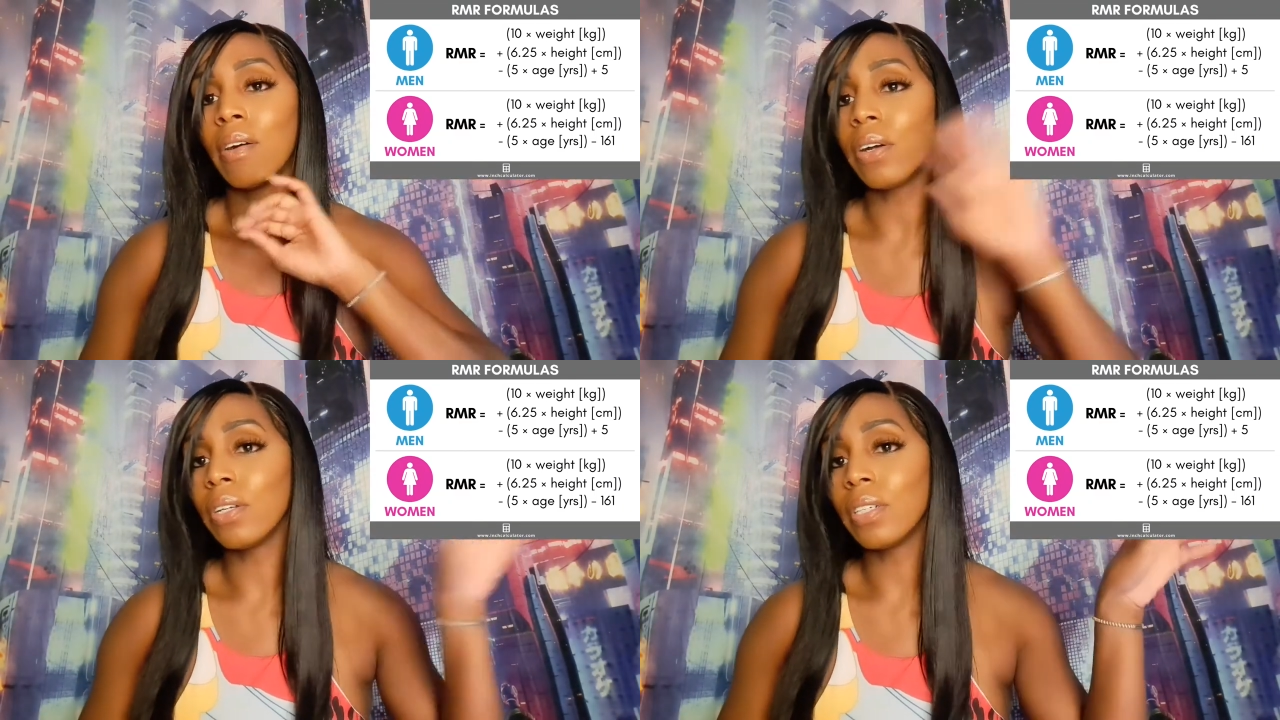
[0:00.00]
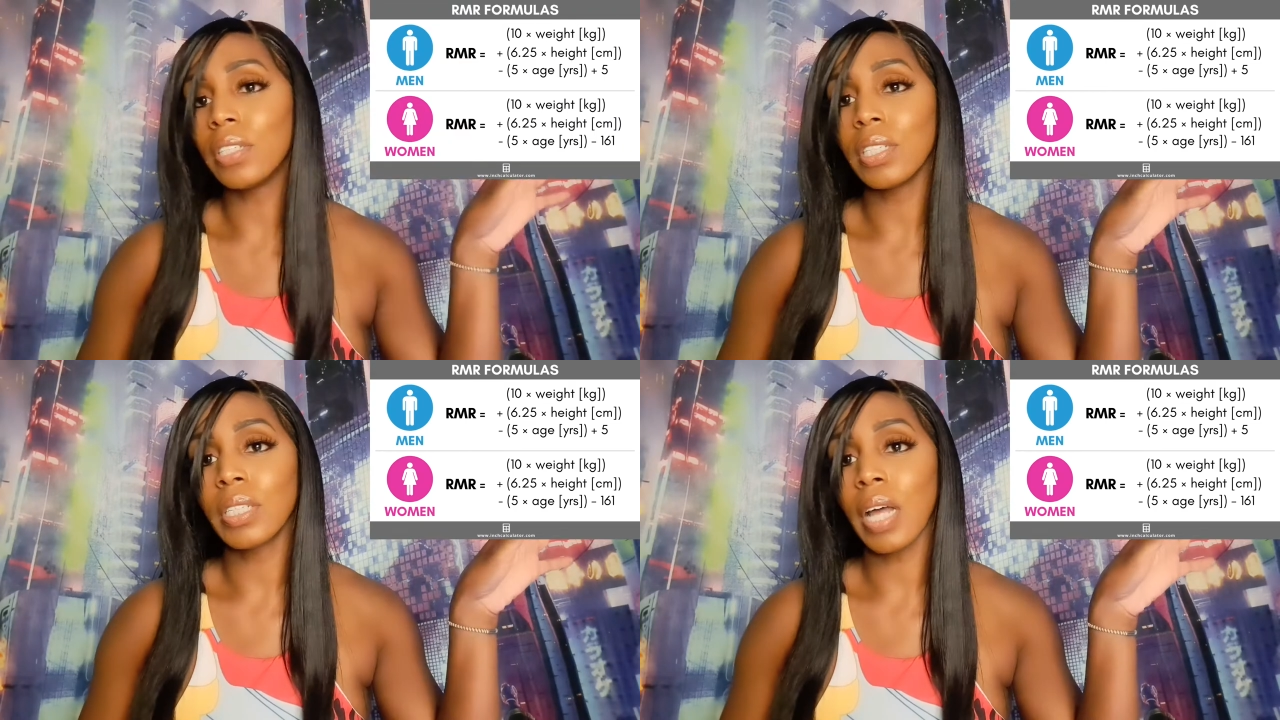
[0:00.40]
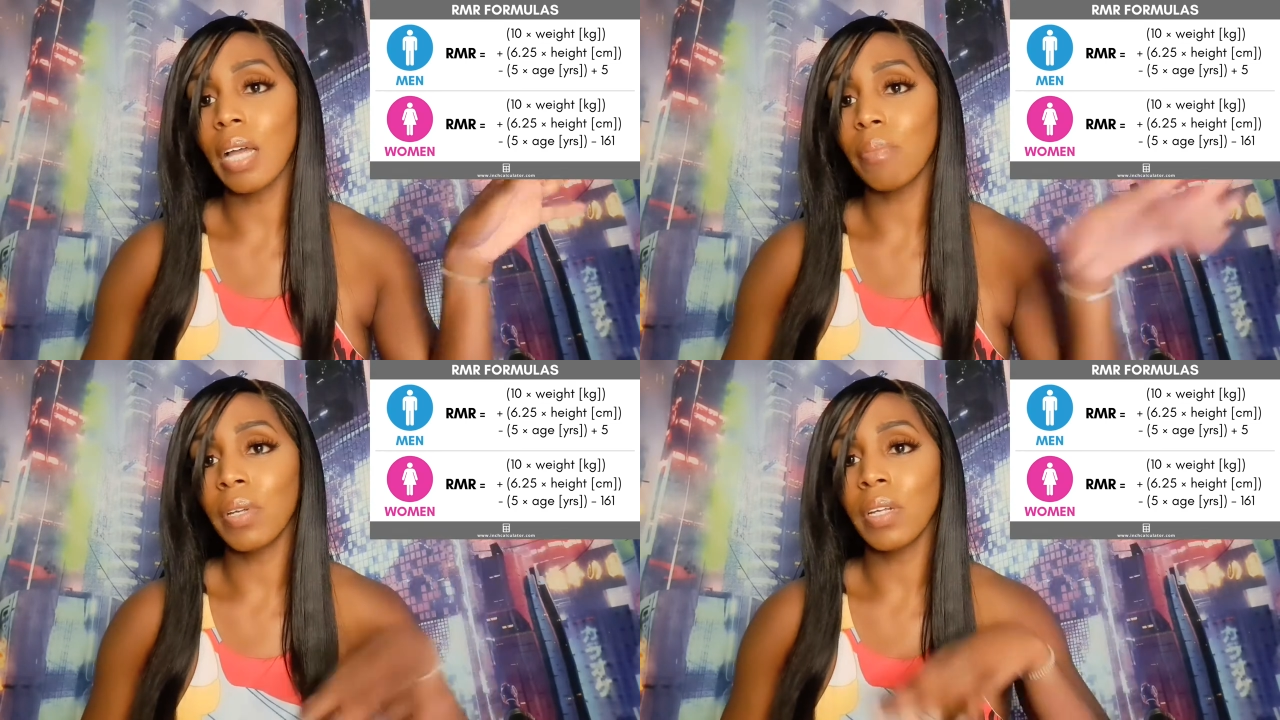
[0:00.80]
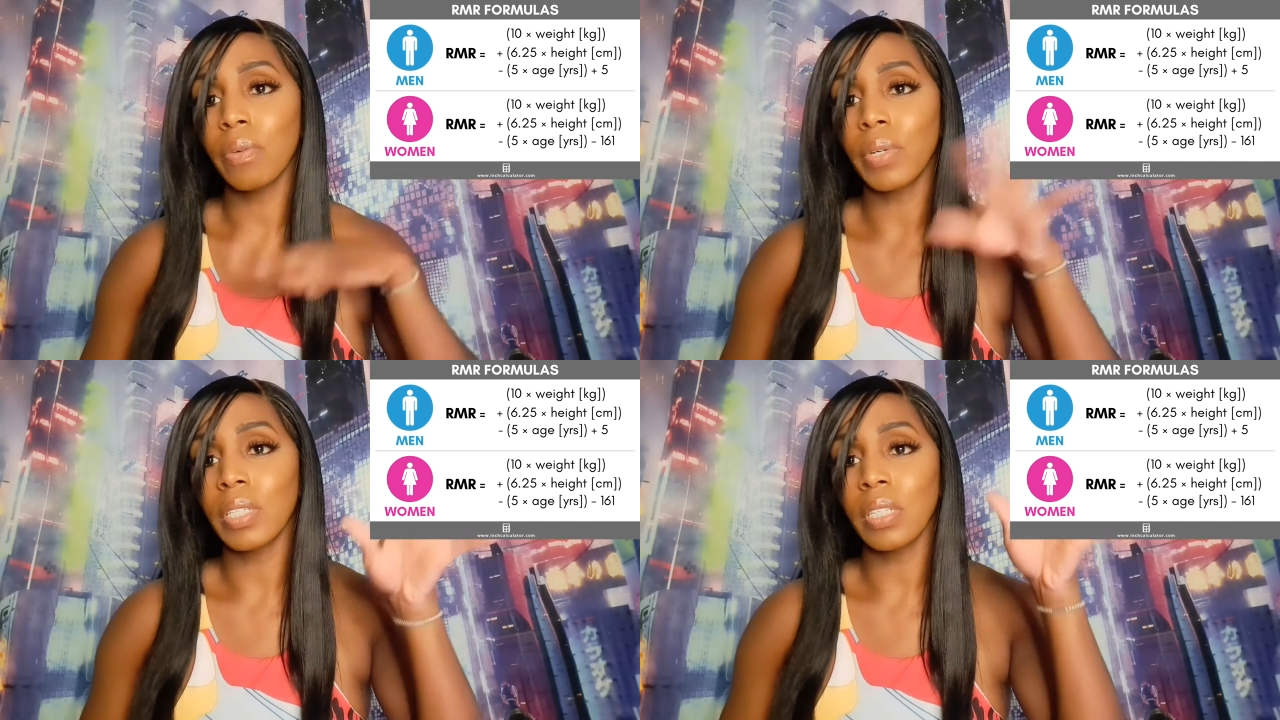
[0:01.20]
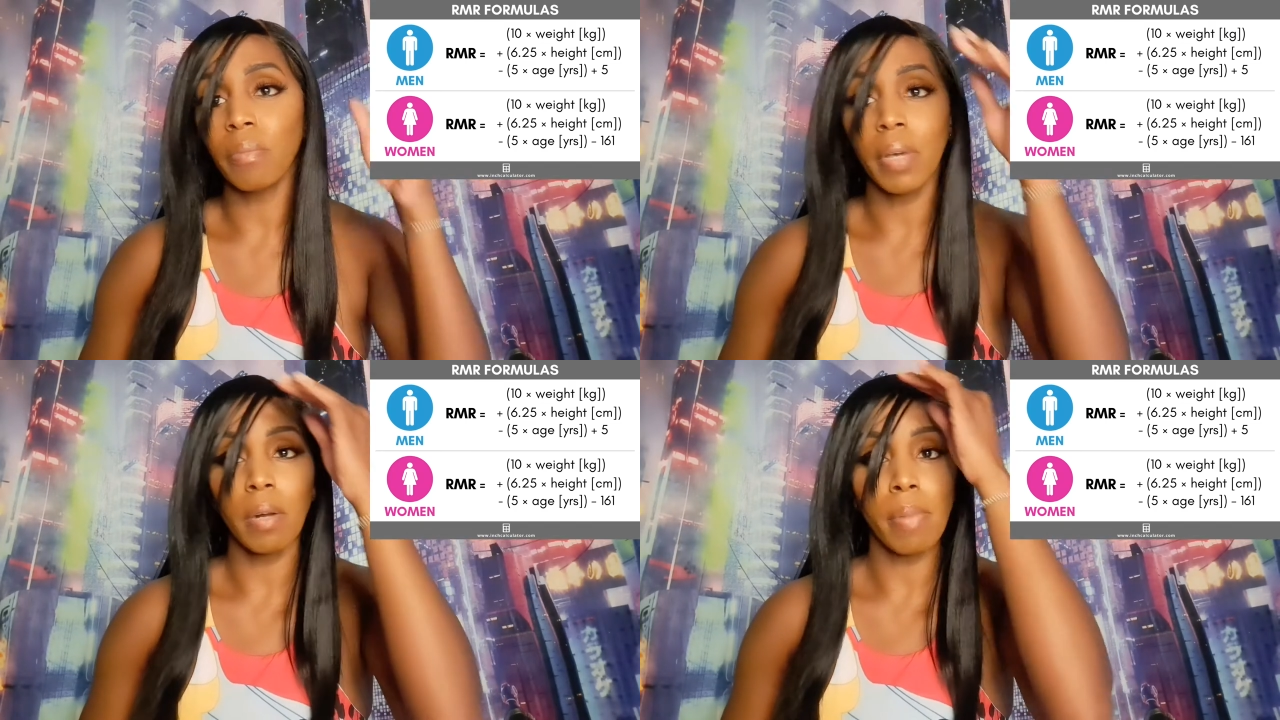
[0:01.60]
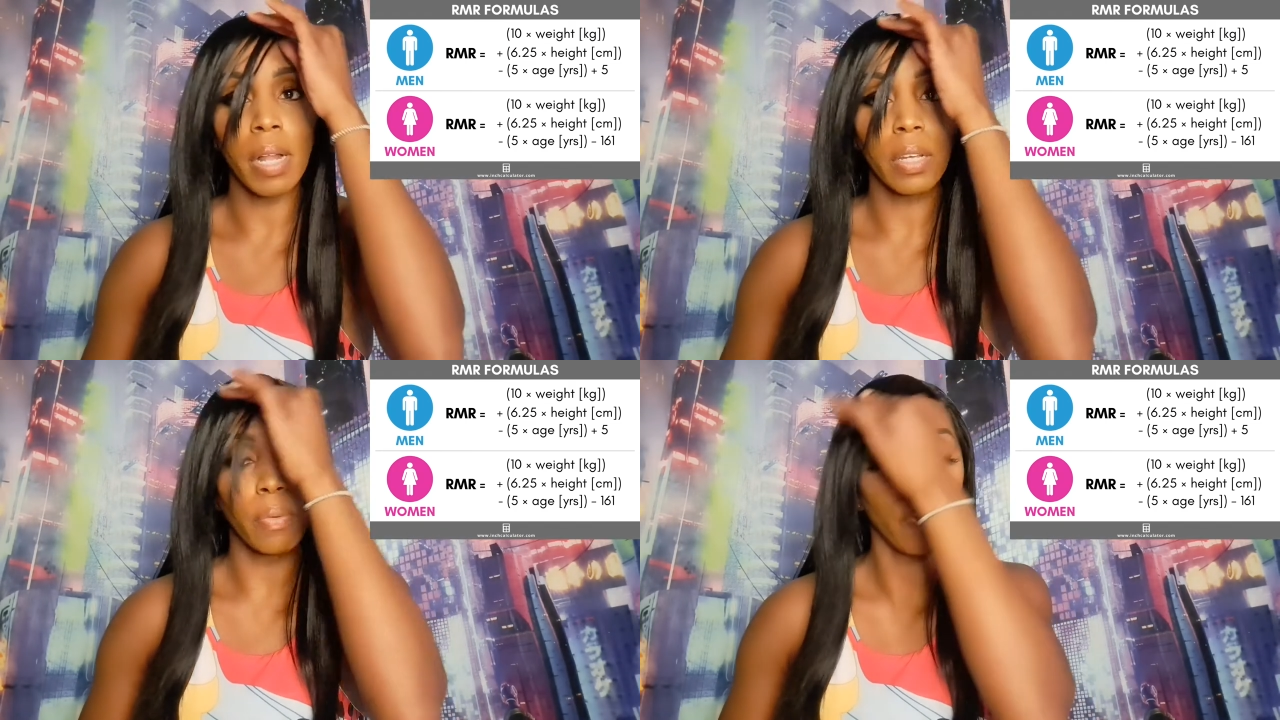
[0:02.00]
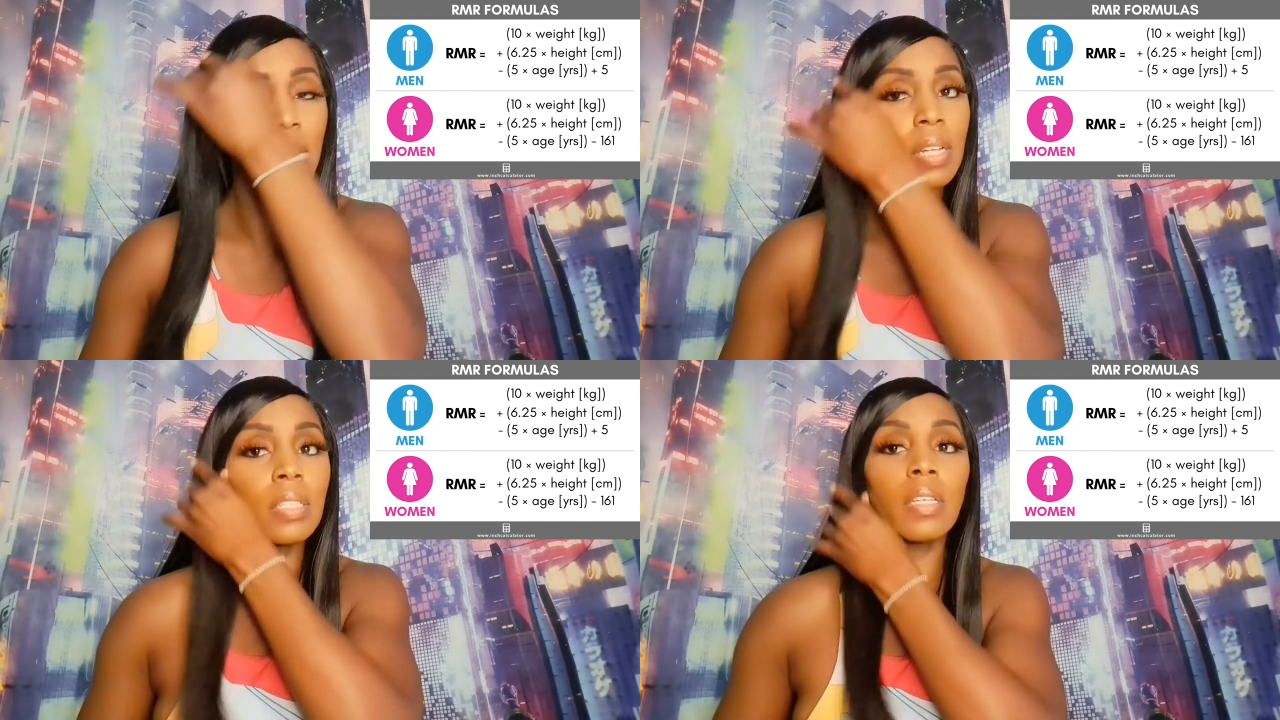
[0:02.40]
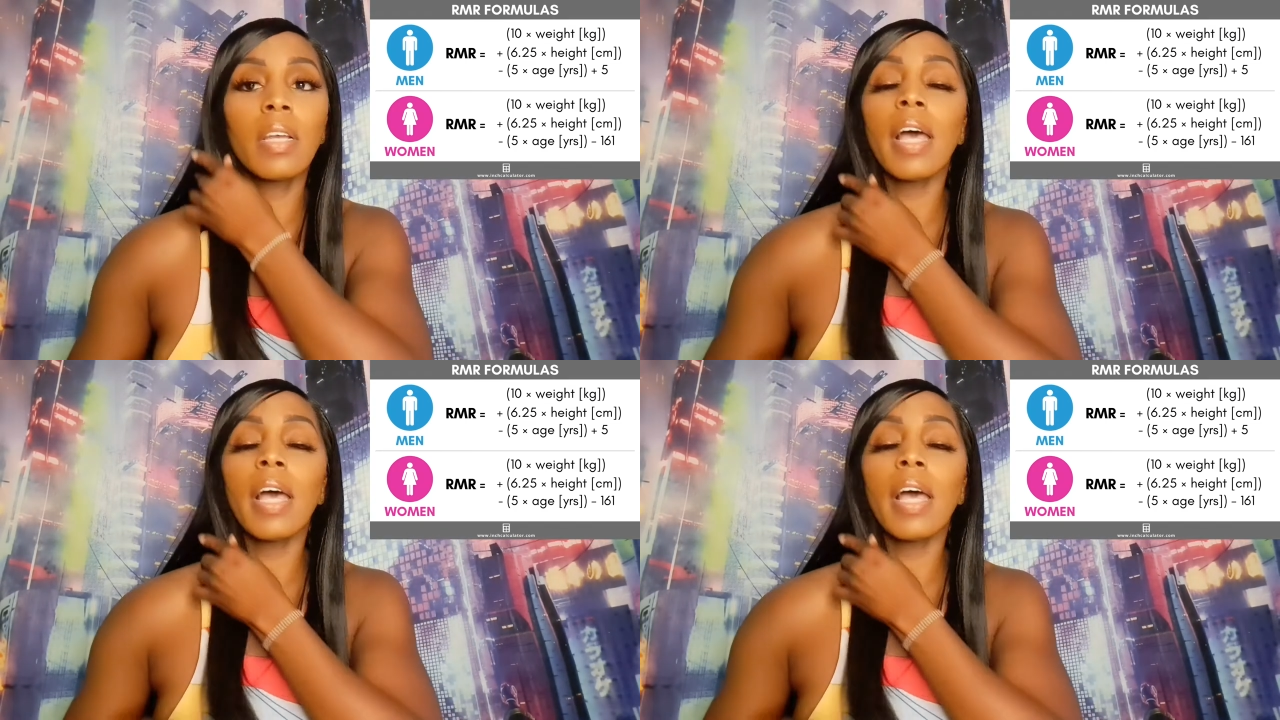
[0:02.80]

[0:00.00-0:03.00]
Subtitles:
or you can just type in the resting metabolic rate